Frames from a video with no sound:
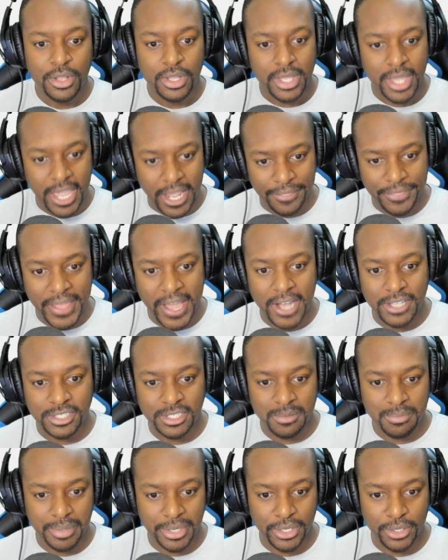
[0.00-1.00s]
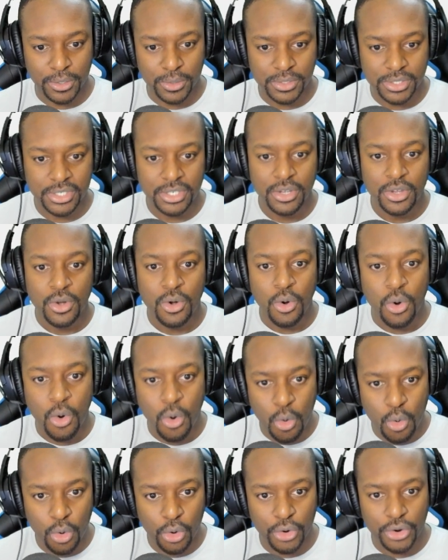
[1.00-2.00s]
8,000 bells.
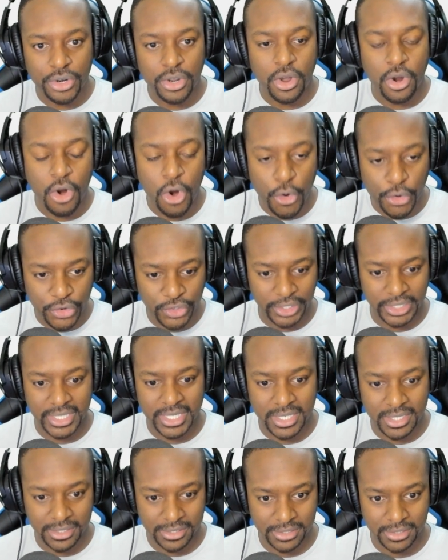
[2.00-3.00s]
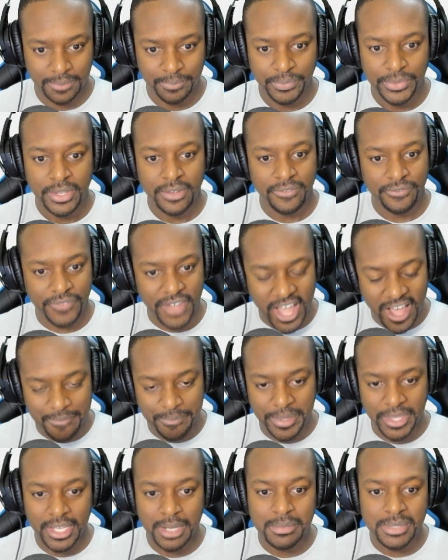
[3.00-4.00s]
Horn Hercules,
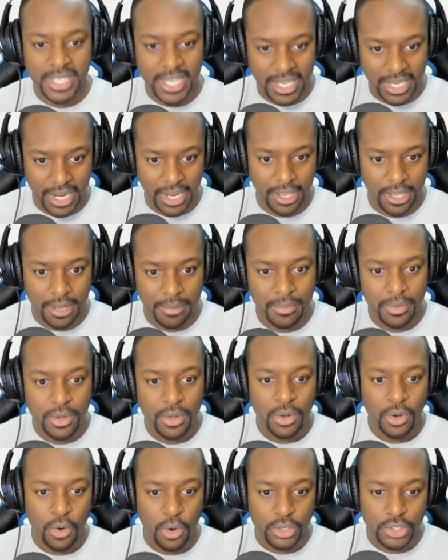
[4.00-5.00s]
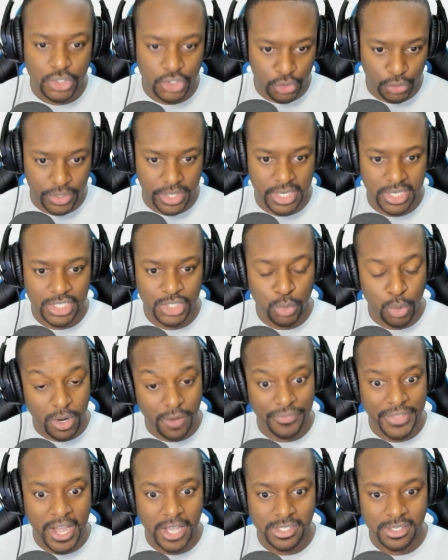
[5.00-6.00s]
5 p.m. to 8 a.m. on trees,
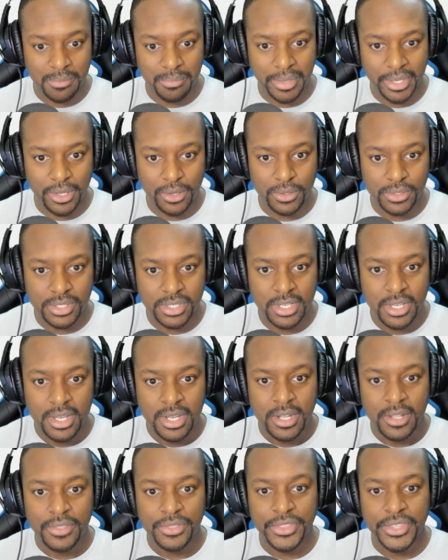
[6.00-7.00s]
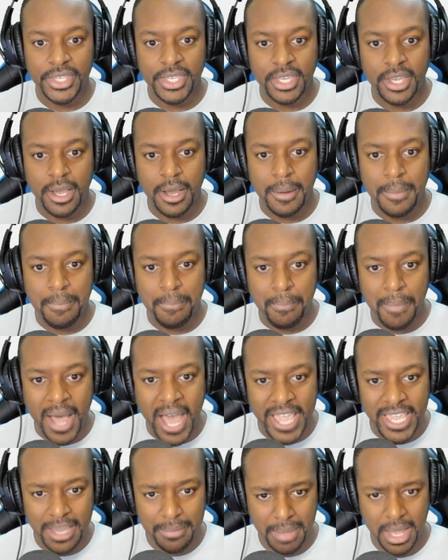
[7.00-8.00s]
12,000 bells the uh,
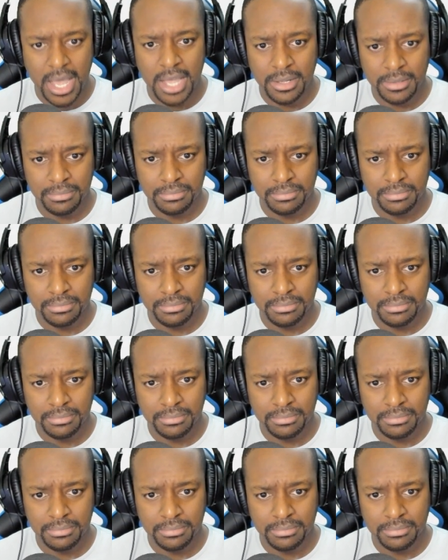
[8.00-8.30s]
Mayama,